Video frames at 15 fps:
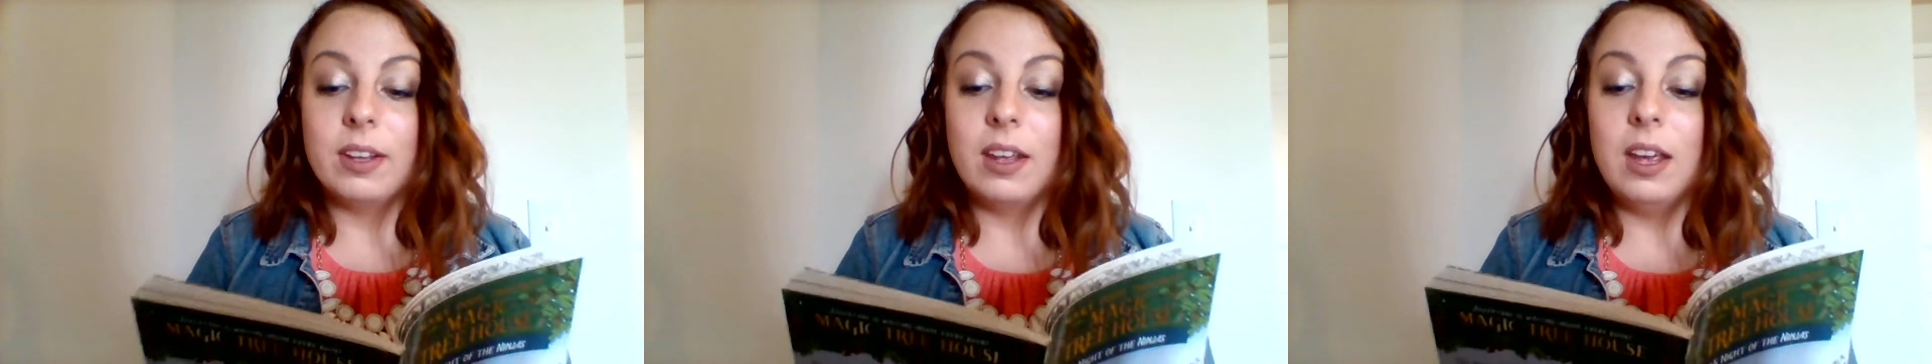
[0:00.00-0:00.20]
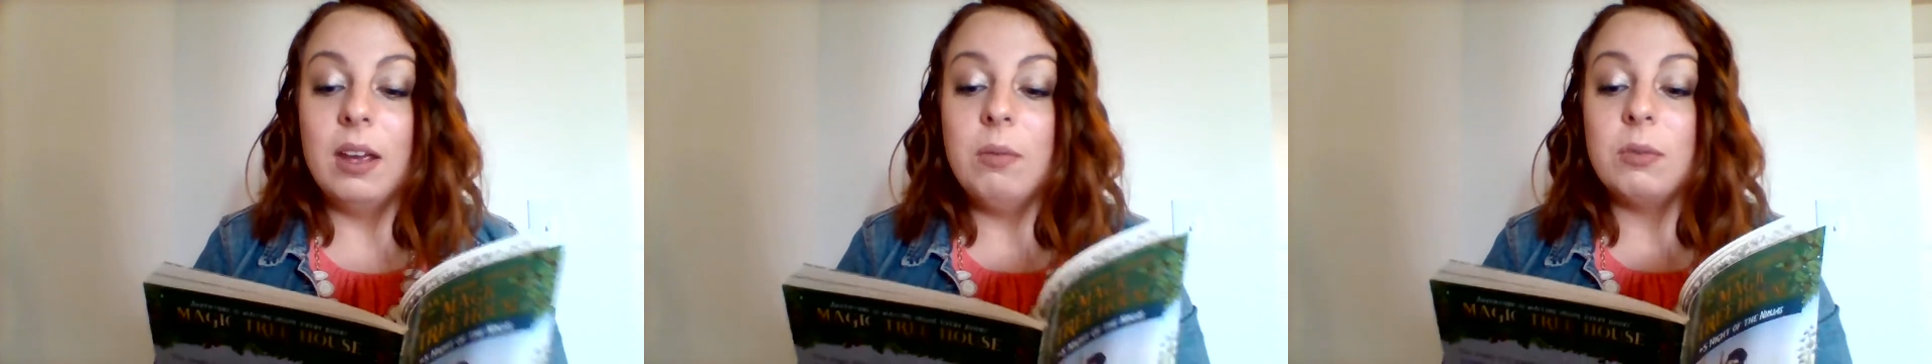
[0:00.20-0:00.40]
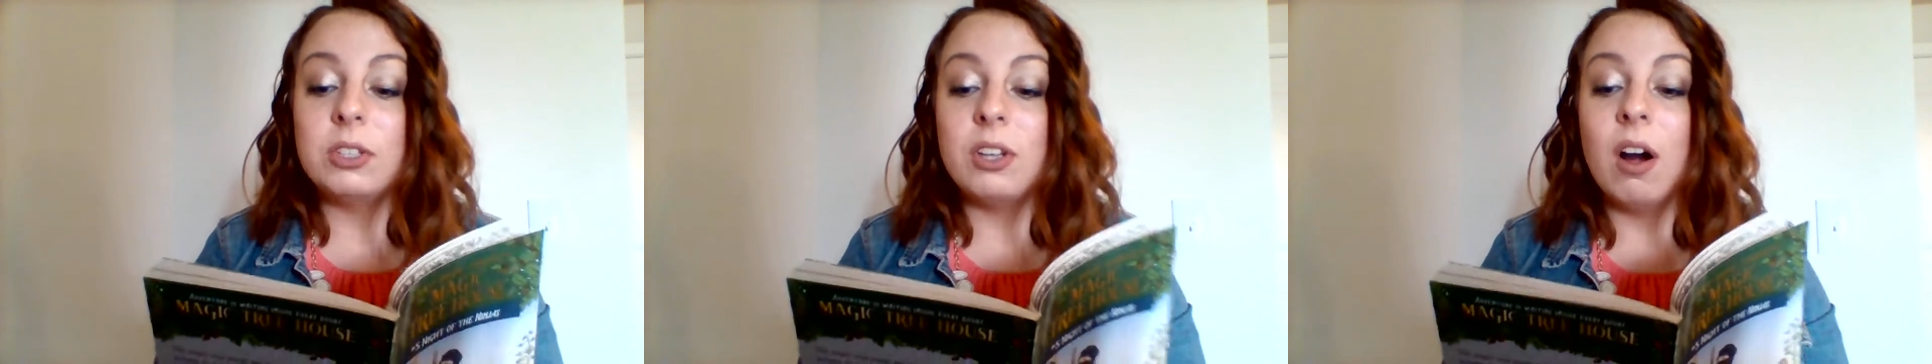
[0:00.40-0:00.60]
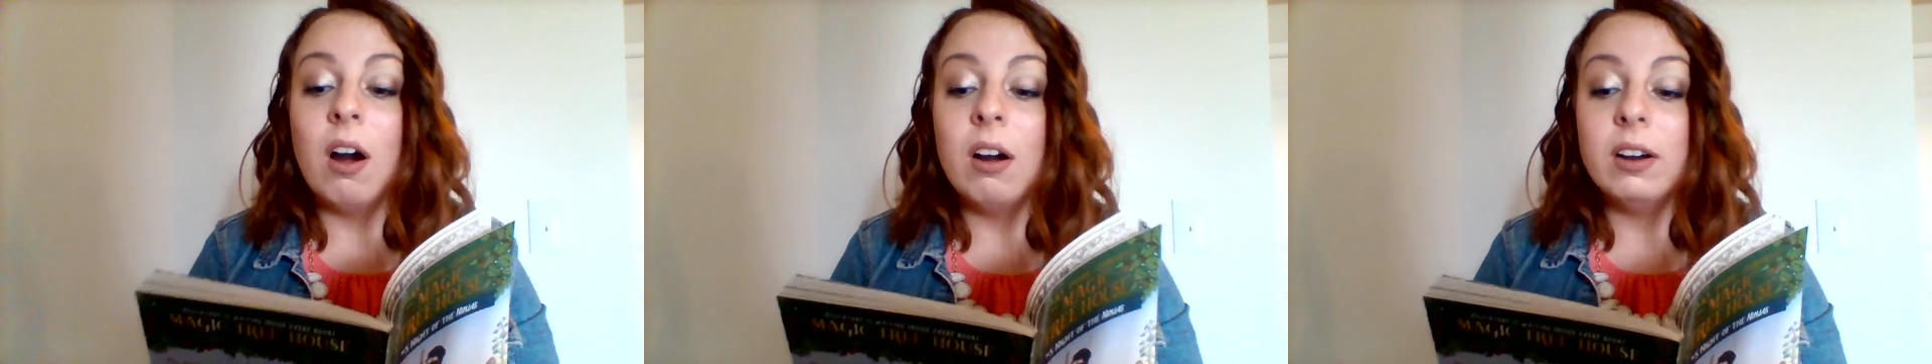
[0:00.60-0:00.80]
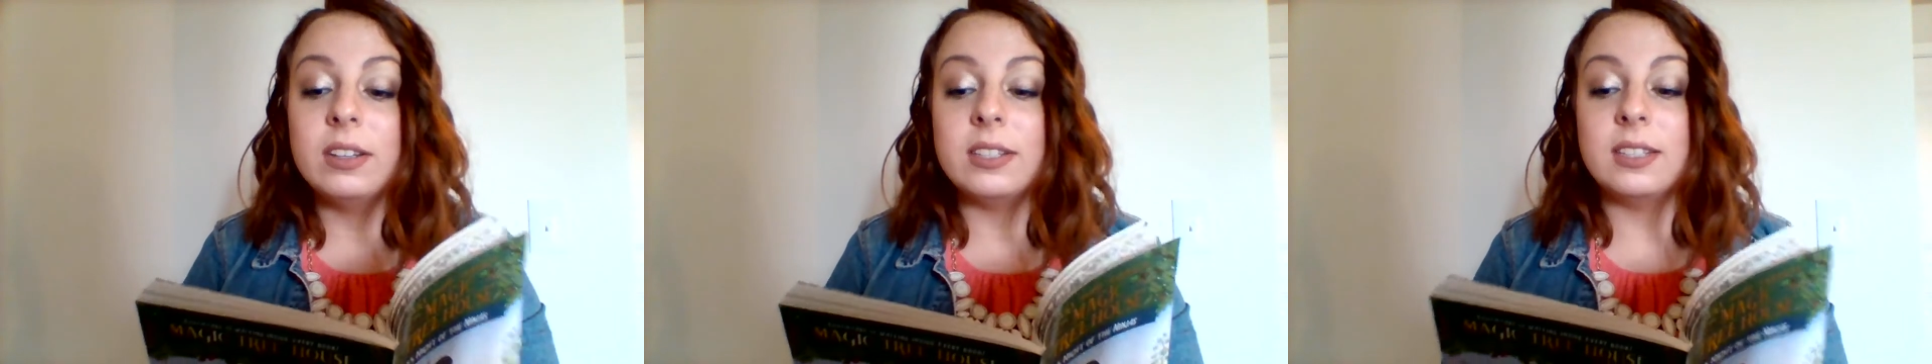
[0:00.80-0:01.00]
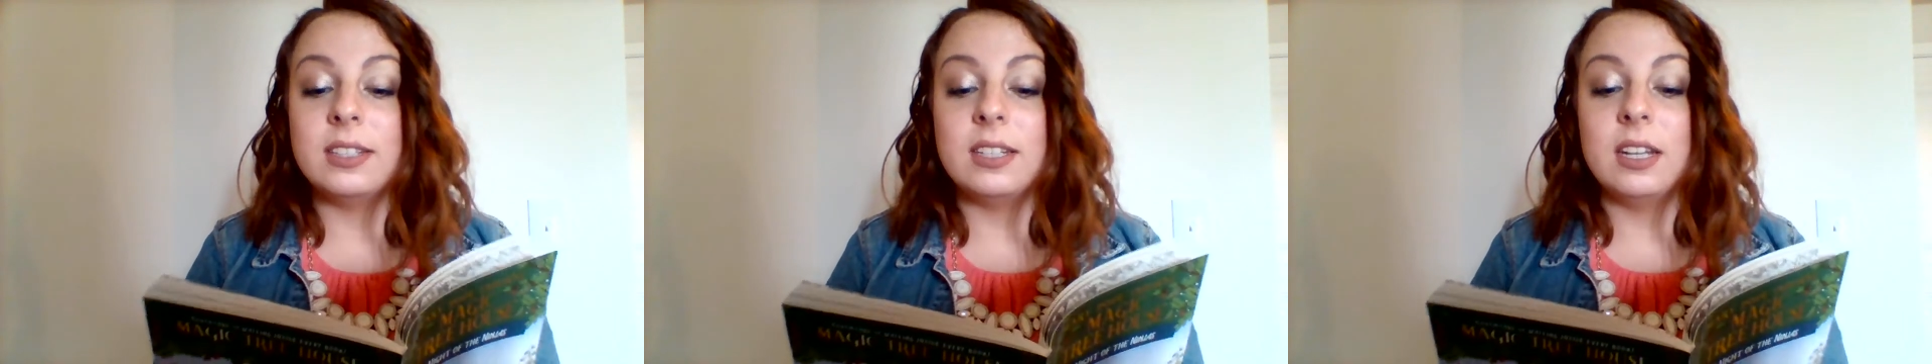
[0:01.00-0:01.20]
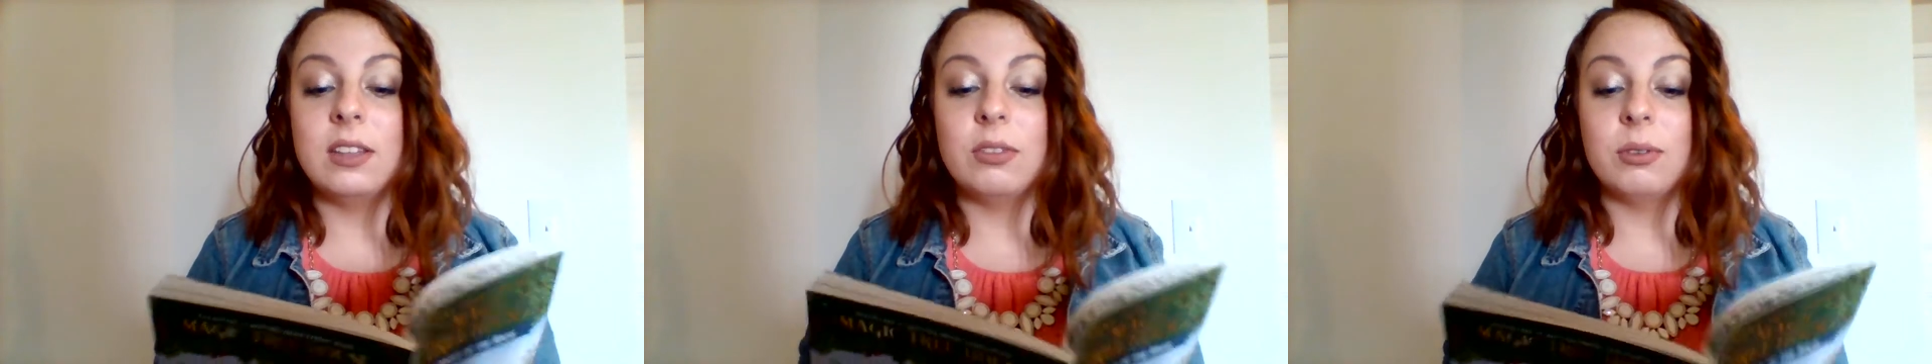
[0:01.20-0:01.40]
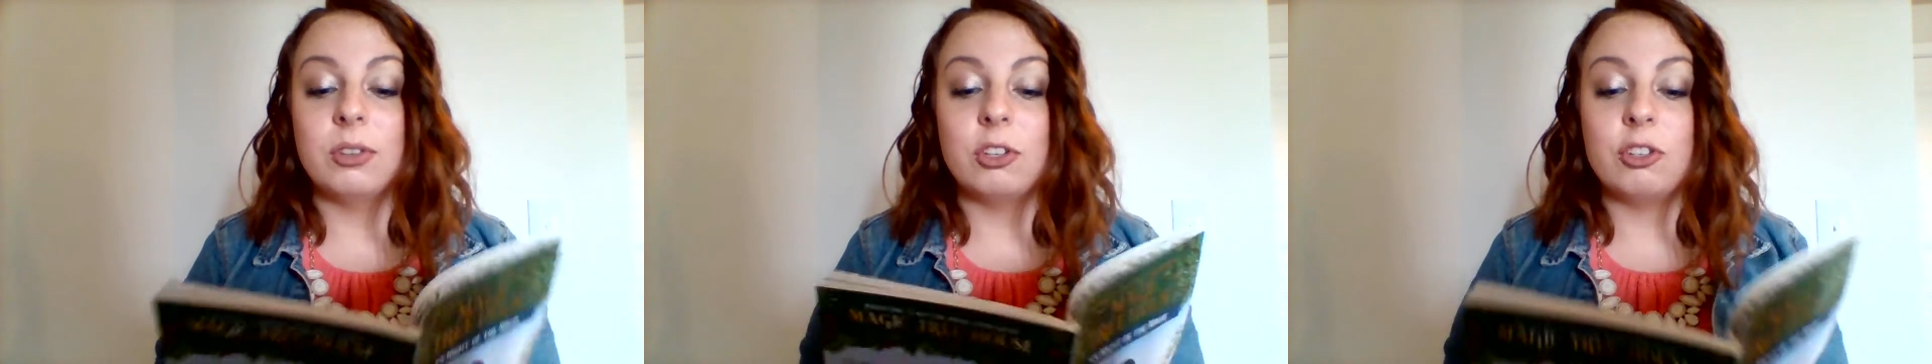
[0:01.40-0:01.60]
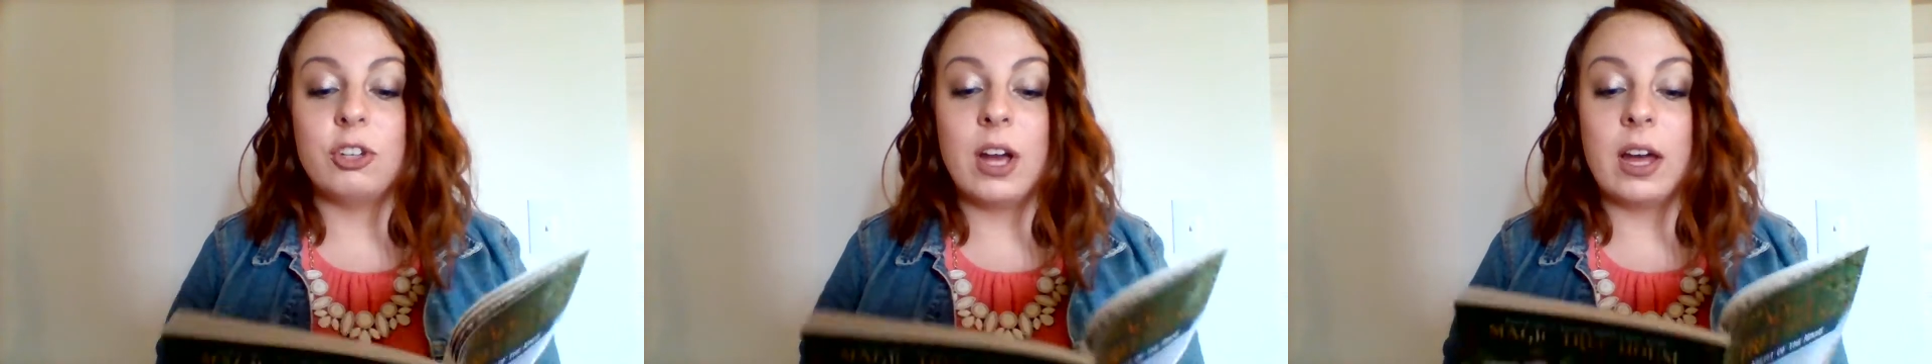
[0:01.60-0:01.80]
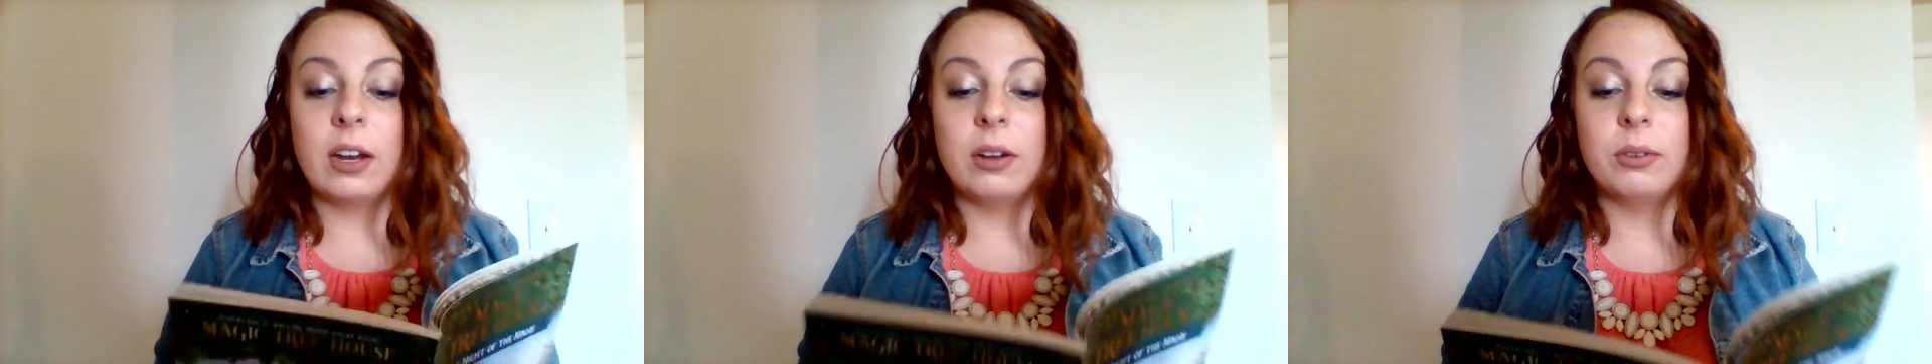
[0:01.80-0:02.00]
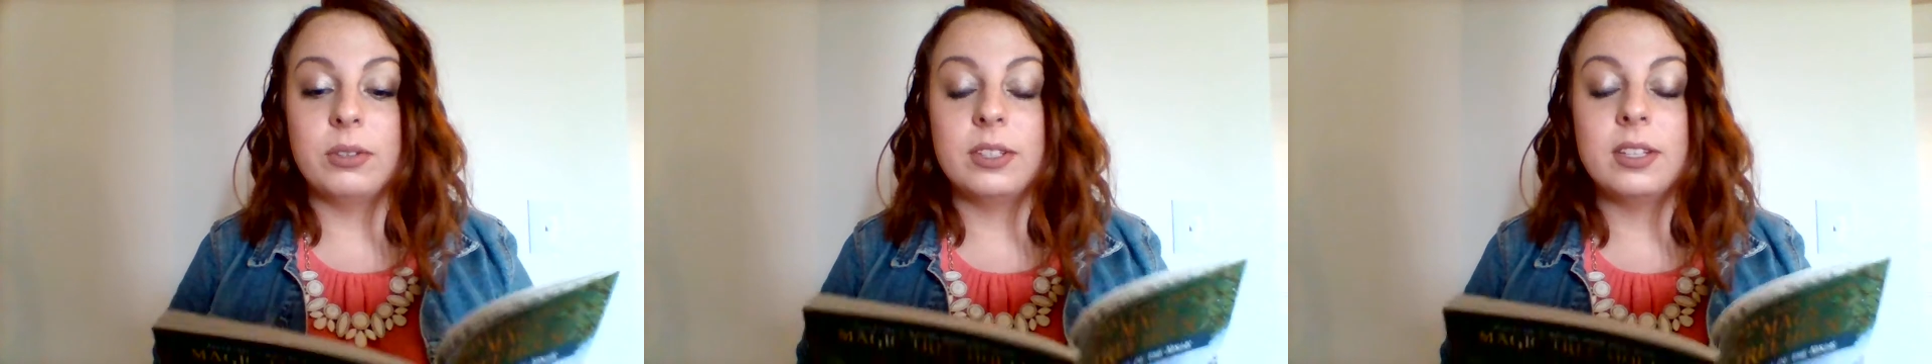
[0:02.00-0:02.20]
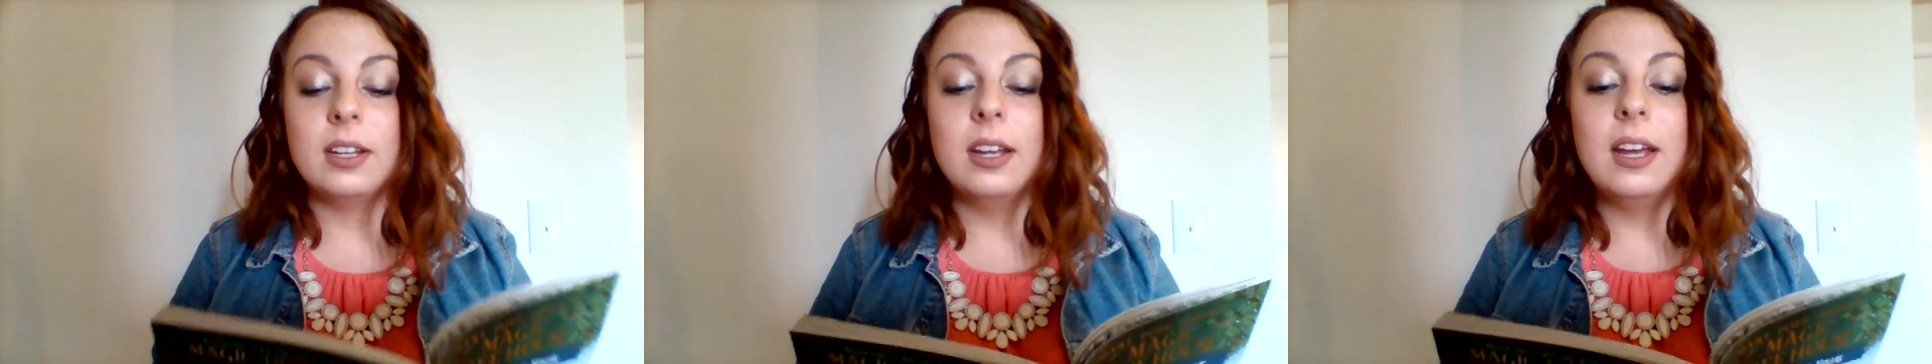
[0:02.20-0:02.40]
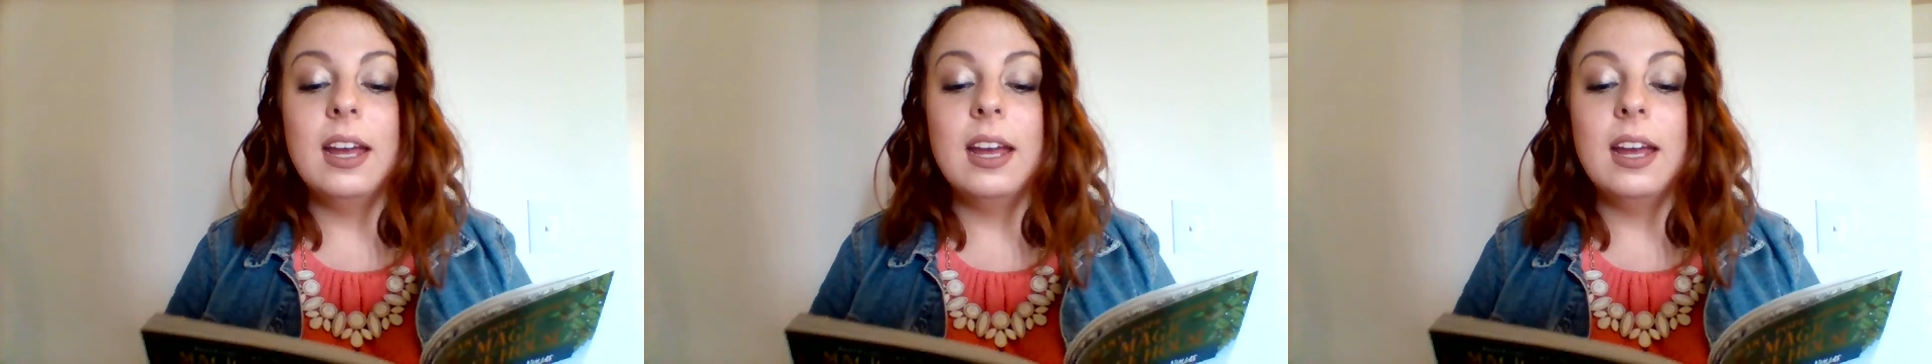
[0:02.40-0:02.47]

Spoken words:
It was hard to see through the shadows.